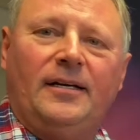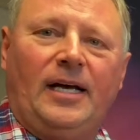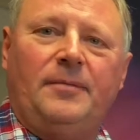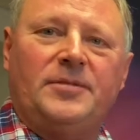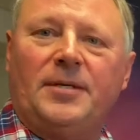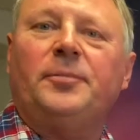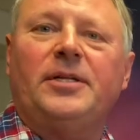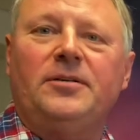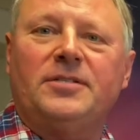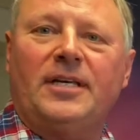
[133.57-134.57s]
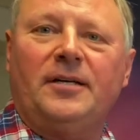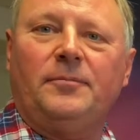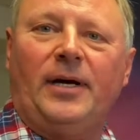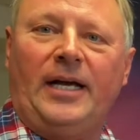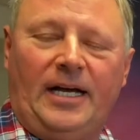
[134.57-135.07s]
I'm simply using
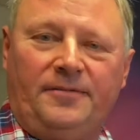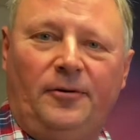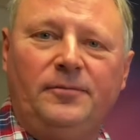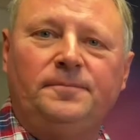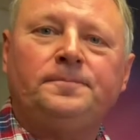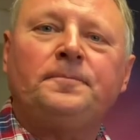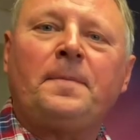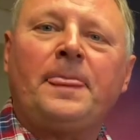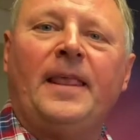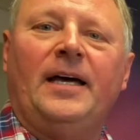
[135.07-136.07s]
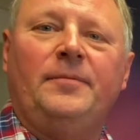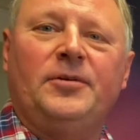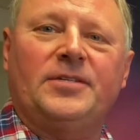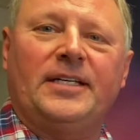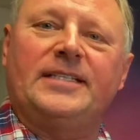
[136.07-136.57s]
my iPhone. I'm
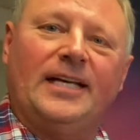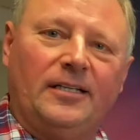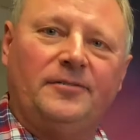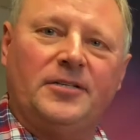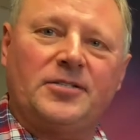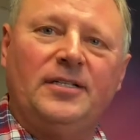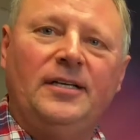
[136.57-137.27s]
using a television